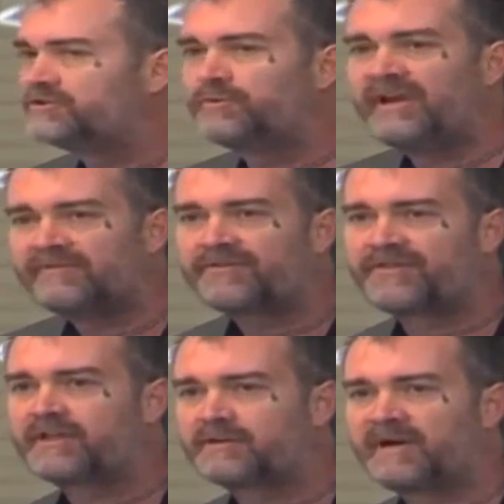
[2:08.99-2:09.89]
Do we ever
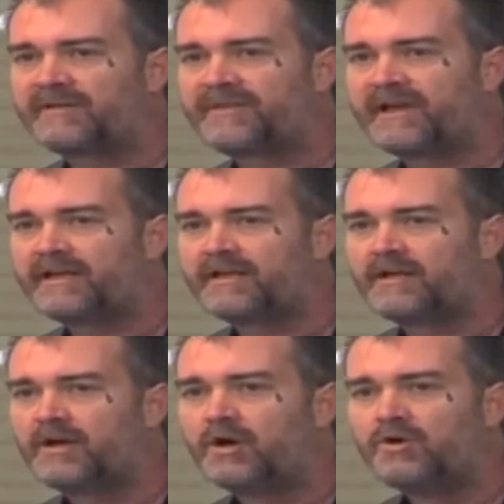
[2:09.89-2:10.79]
think about that?
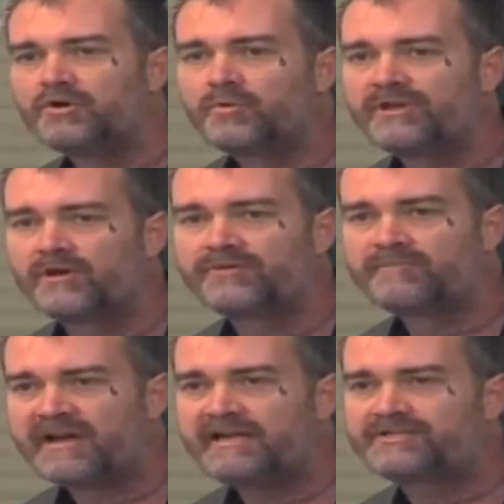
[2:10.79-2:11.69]
Who do we owe
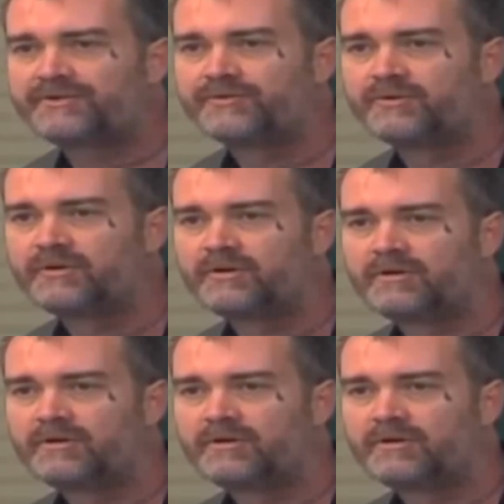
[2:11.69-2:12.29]
the money to?